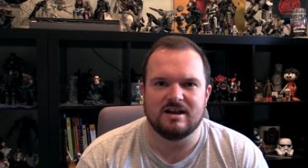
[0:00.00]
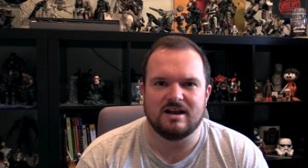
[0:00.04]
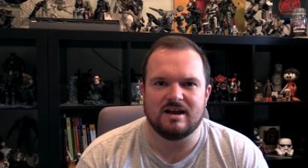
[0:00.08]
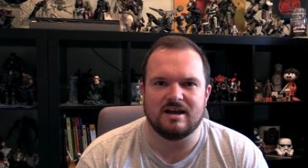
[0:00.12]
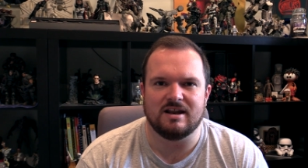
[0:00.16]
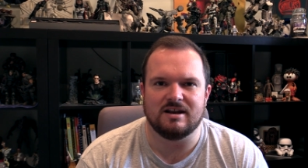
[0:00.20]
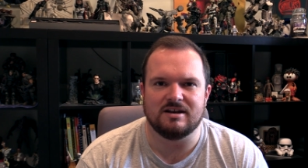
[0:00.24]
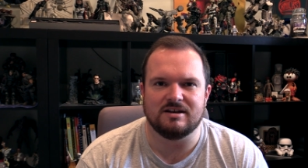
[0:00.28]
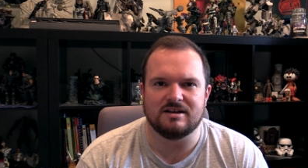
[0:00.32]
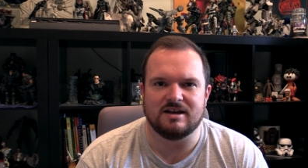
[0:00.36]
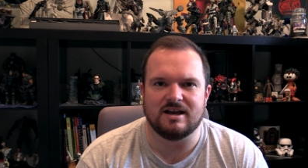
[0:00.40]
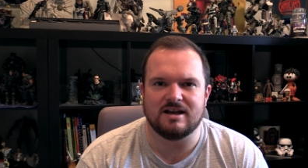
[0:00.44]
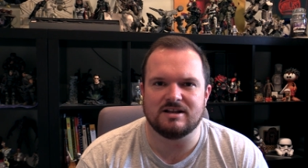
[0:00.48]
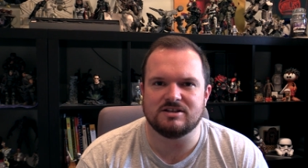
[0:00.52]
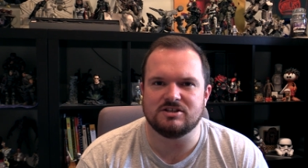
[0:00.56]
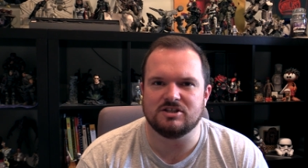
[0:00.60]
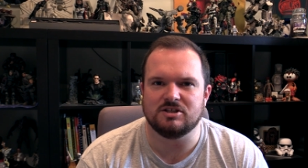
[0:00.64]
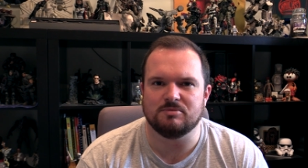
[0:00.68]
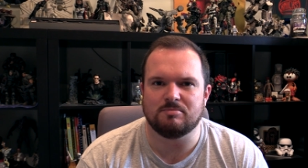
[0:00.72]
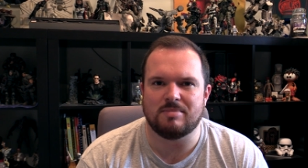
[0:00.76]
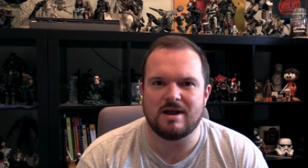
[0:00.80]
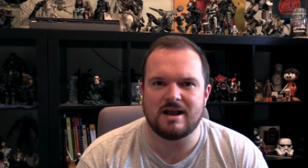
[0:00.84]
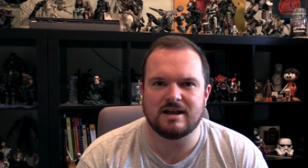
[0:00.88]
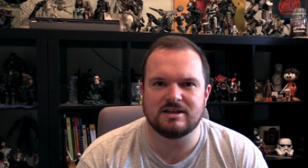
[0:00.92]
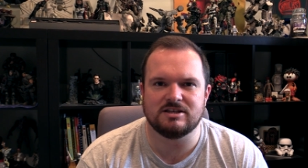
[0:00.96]
and actually
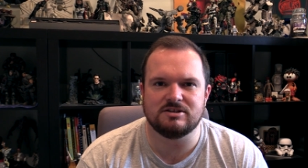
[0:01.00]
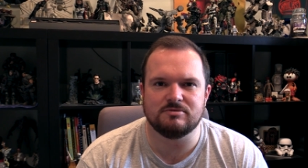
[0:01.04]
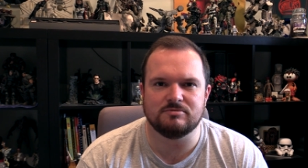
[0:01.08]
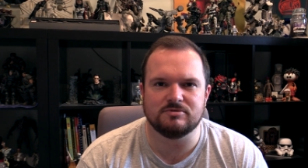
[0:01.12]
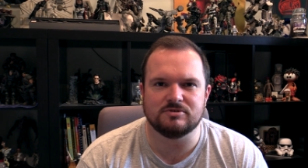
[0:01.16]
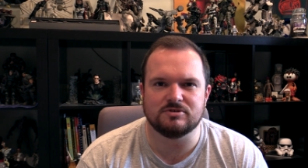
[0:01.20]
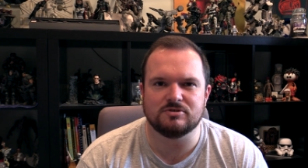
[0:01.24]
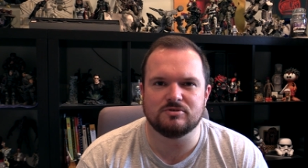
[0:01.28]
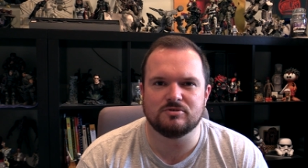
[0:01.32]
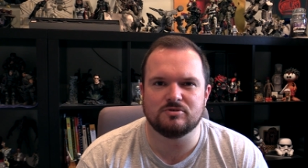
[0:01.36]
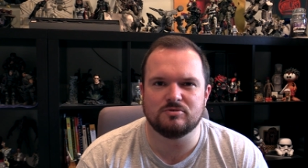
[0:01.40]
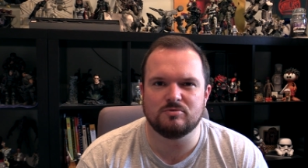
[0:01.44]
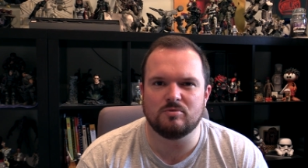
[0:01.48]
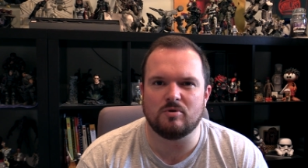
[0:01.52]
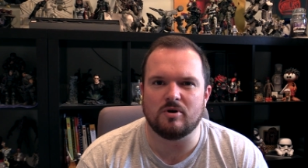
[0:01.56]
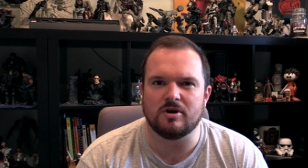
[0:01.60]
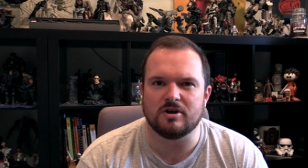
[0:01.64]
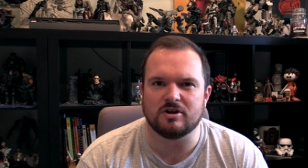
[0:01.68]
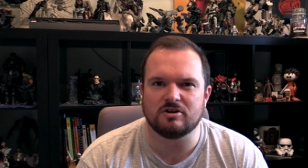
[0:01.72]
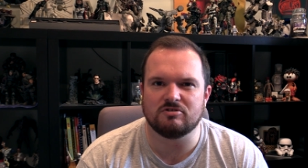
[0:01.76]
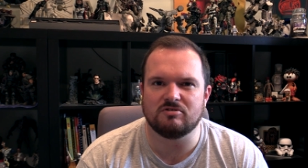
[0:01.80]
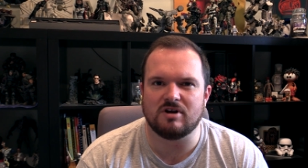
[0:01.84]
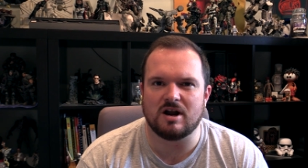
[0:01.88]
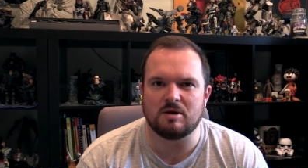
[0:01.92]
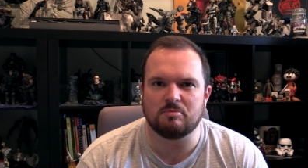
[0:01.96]
the packaging was
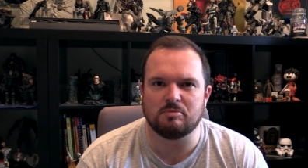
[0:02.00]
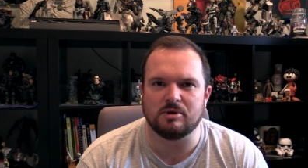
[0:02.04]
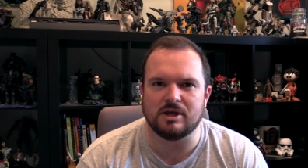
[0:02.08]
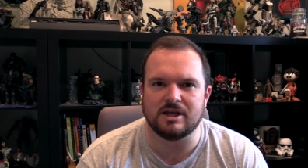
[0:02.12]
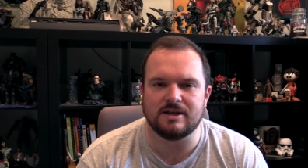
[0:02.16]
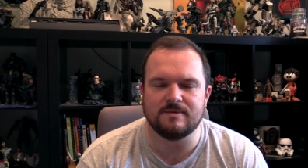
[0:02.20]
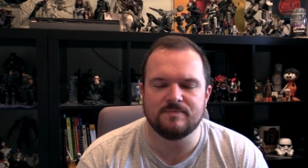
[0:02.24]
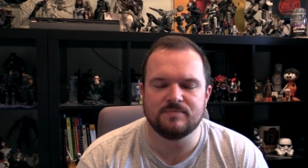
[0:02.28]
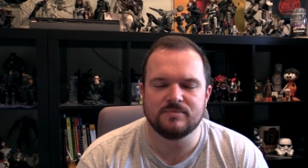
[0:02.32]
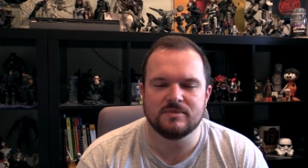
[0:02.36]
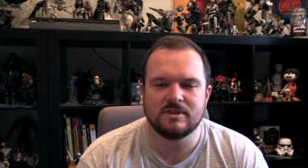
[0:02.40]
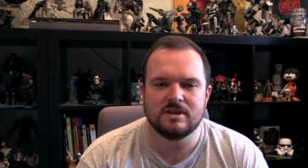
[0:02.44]
quite crappy.